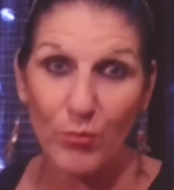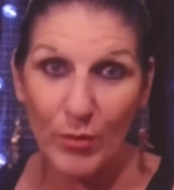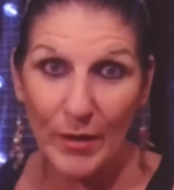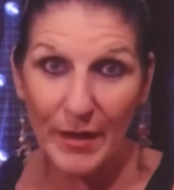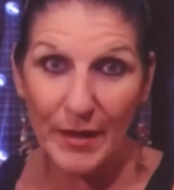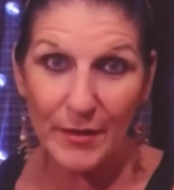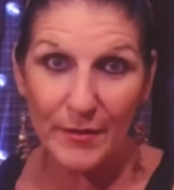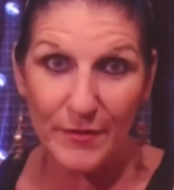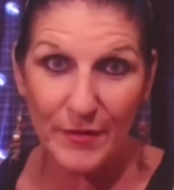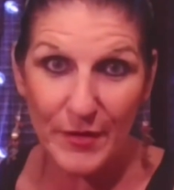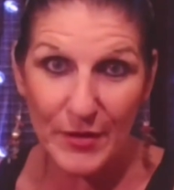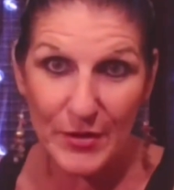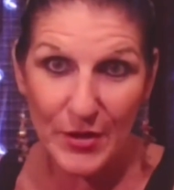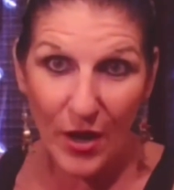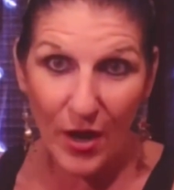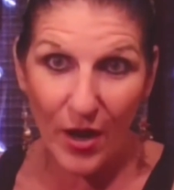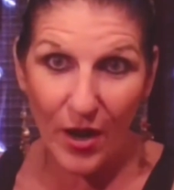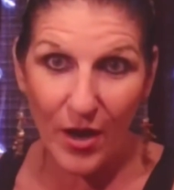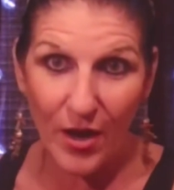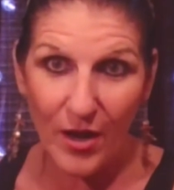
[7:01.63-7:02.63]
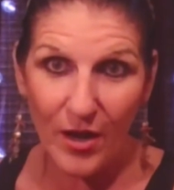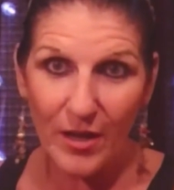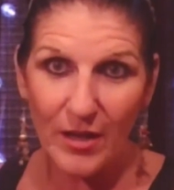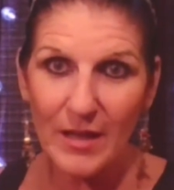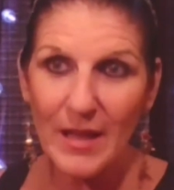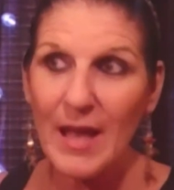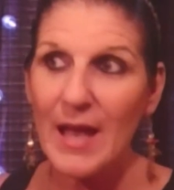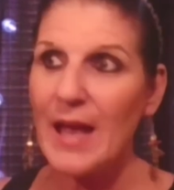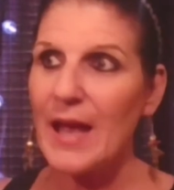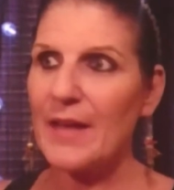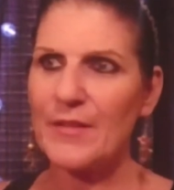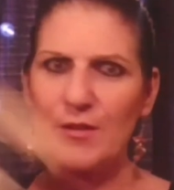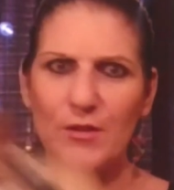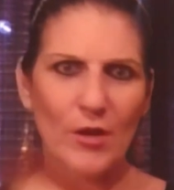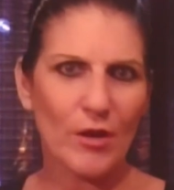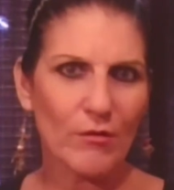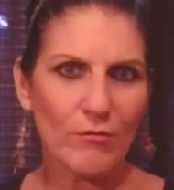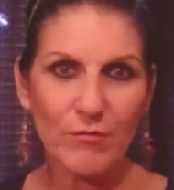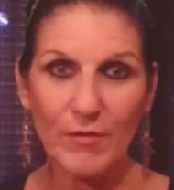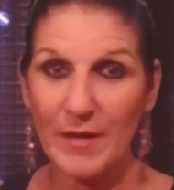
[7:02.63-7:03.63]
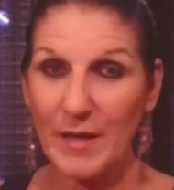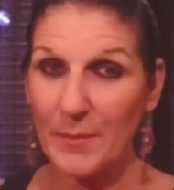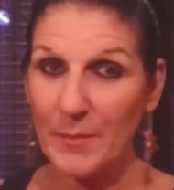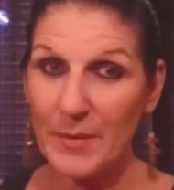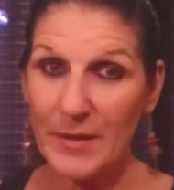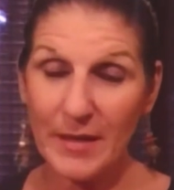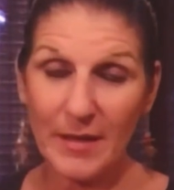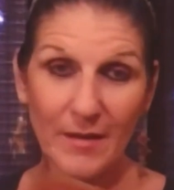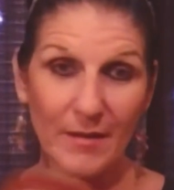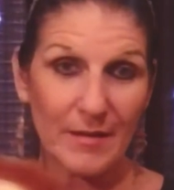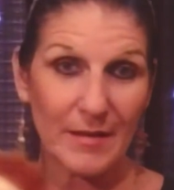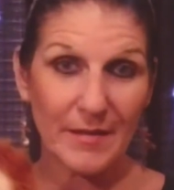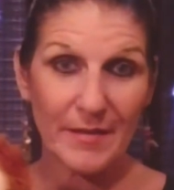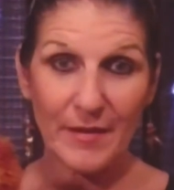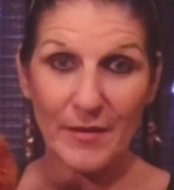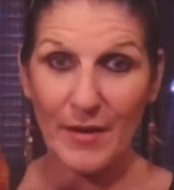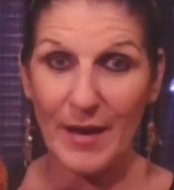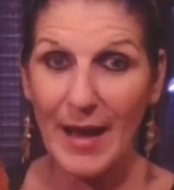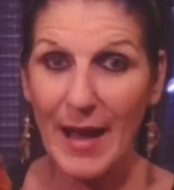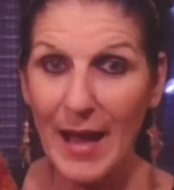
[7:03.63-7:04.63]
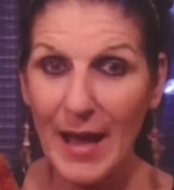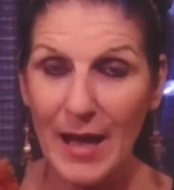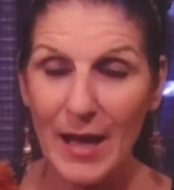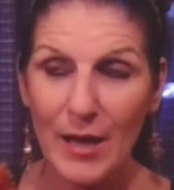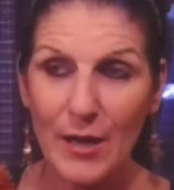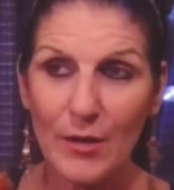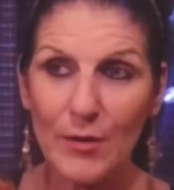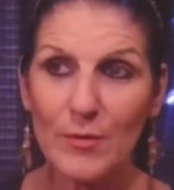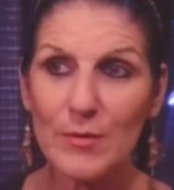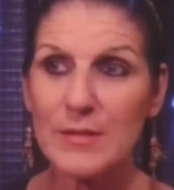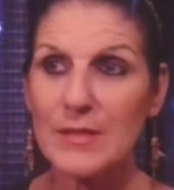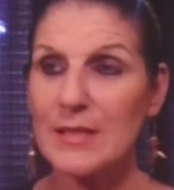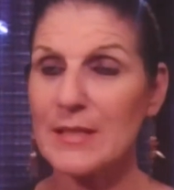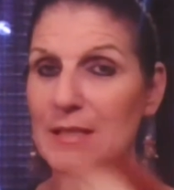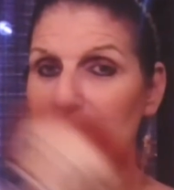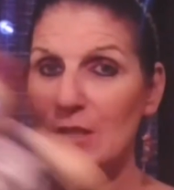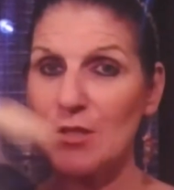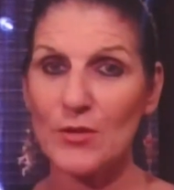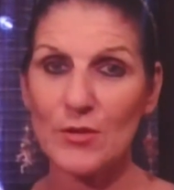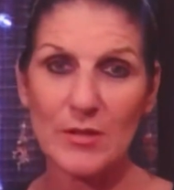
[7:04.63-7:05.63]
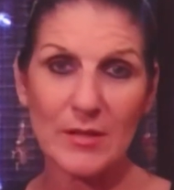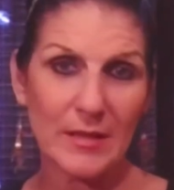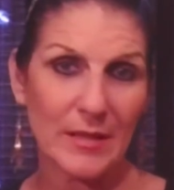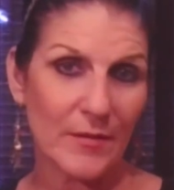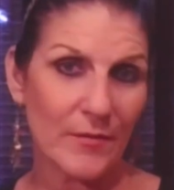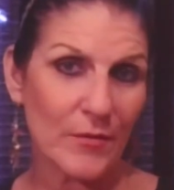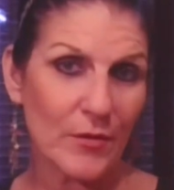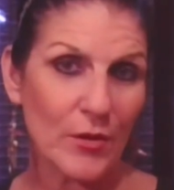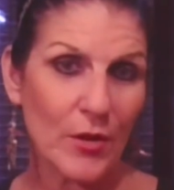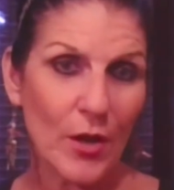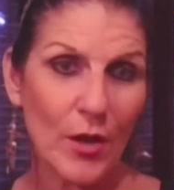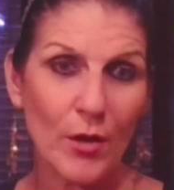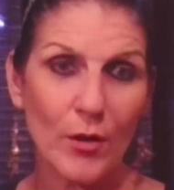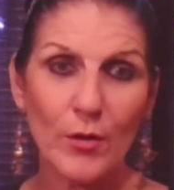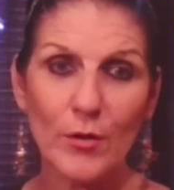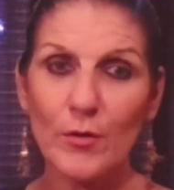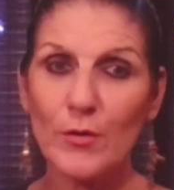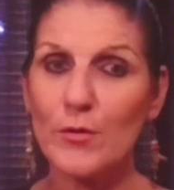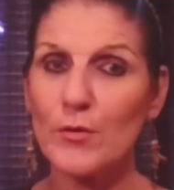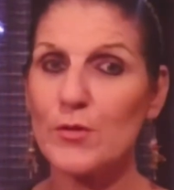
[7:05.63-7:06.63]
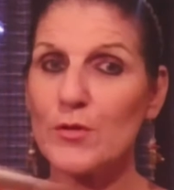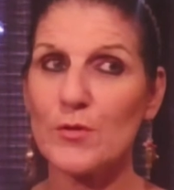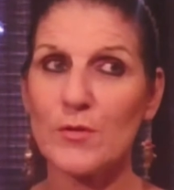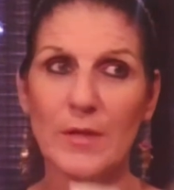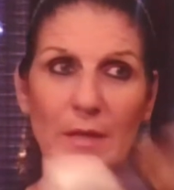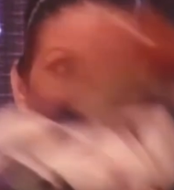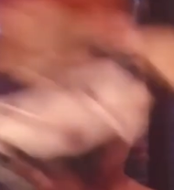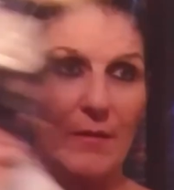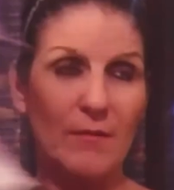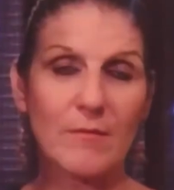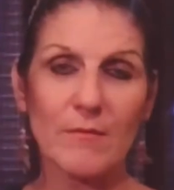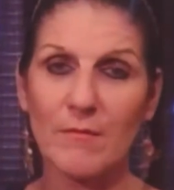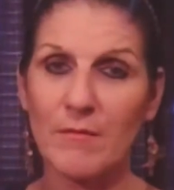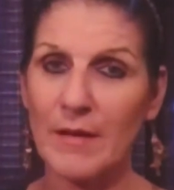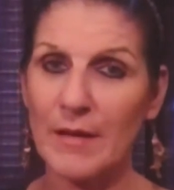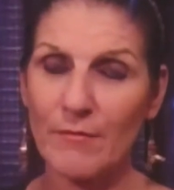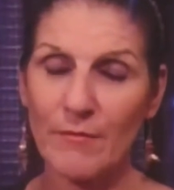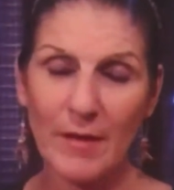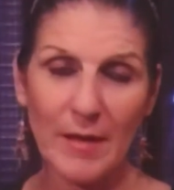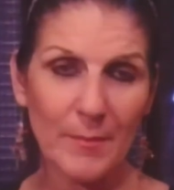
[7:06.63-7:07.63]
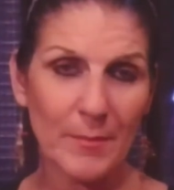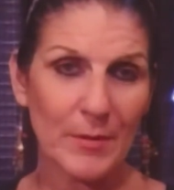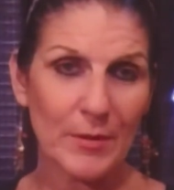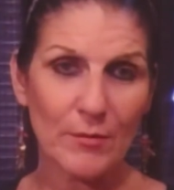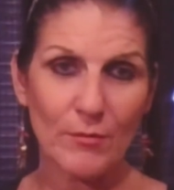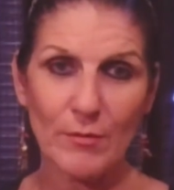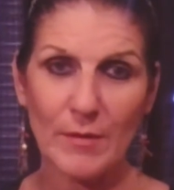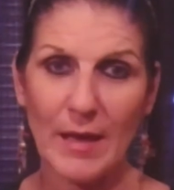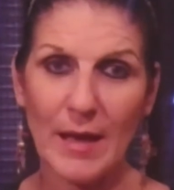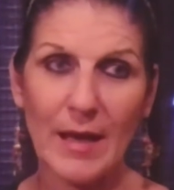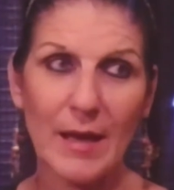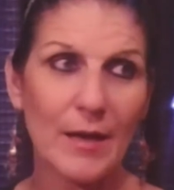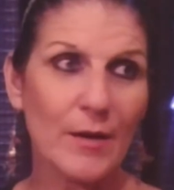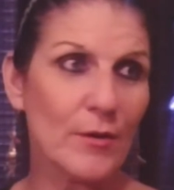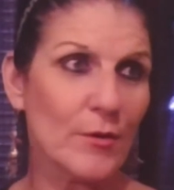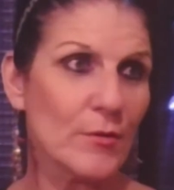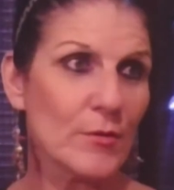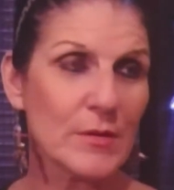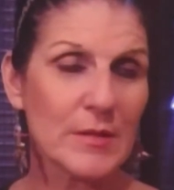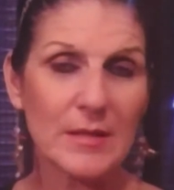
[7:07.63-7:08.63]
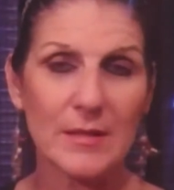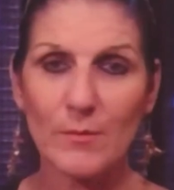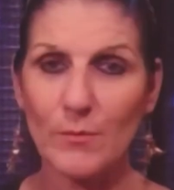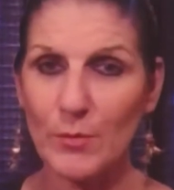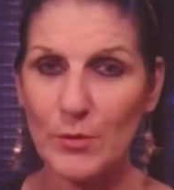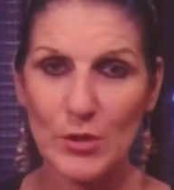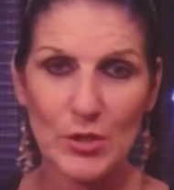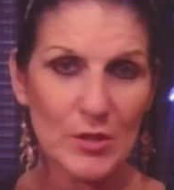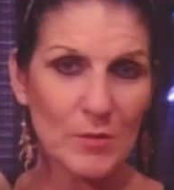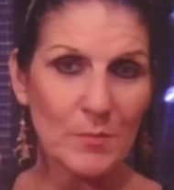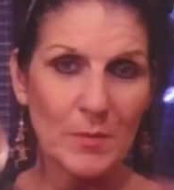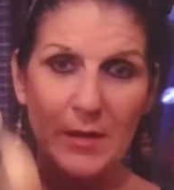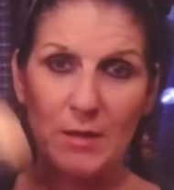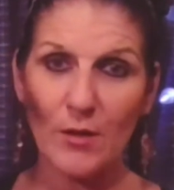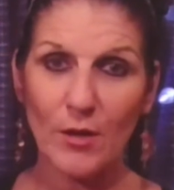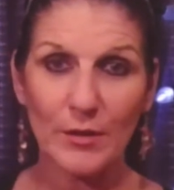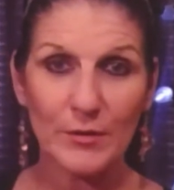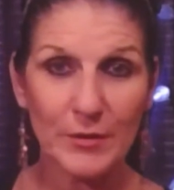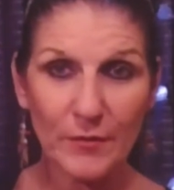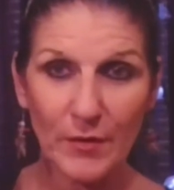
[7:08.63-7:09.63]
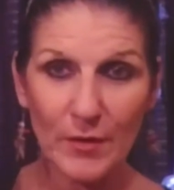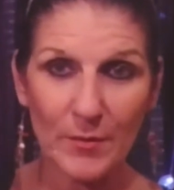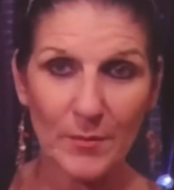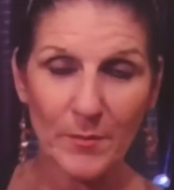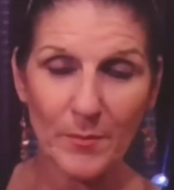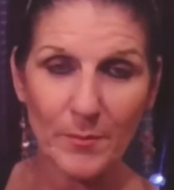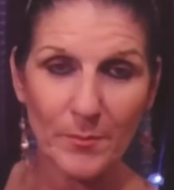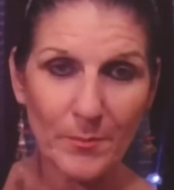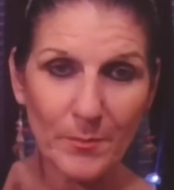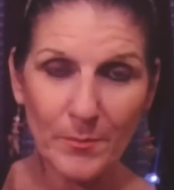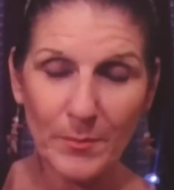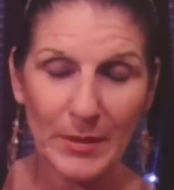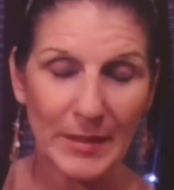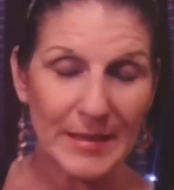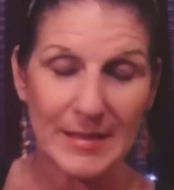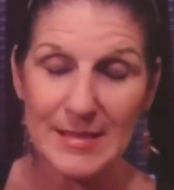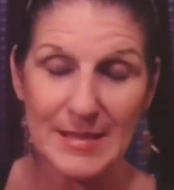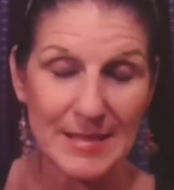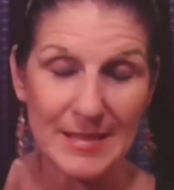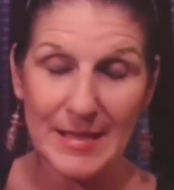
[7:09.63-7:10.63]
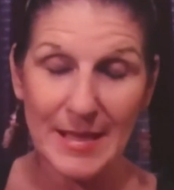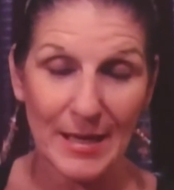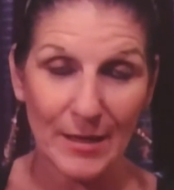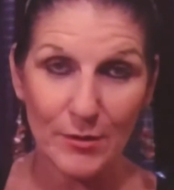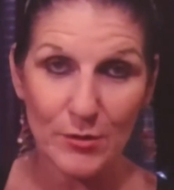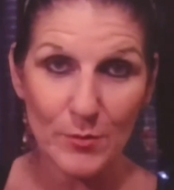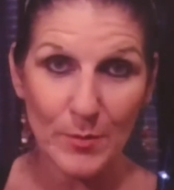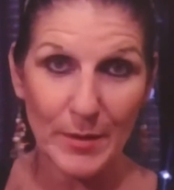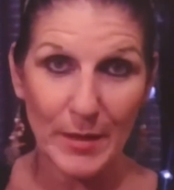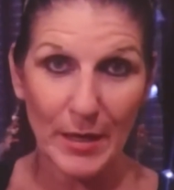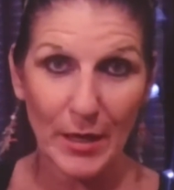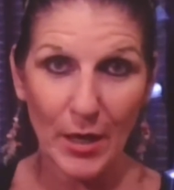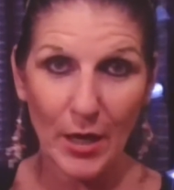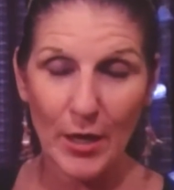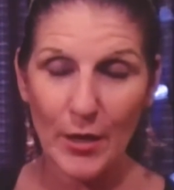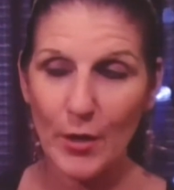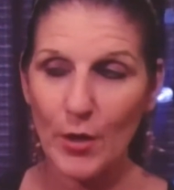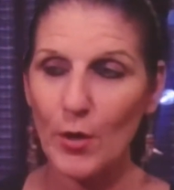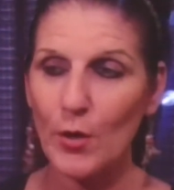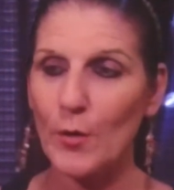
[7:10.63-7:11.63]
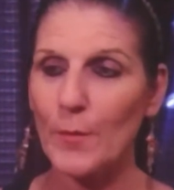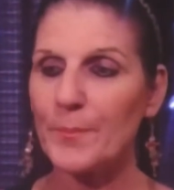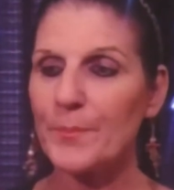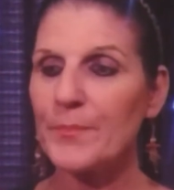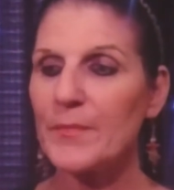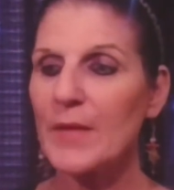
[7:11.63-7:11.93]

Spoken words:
rid of the doll and the doll reappeared in their house, continued to leave notes, like ran rampant through the house, would just be in all different places in the house when they got home.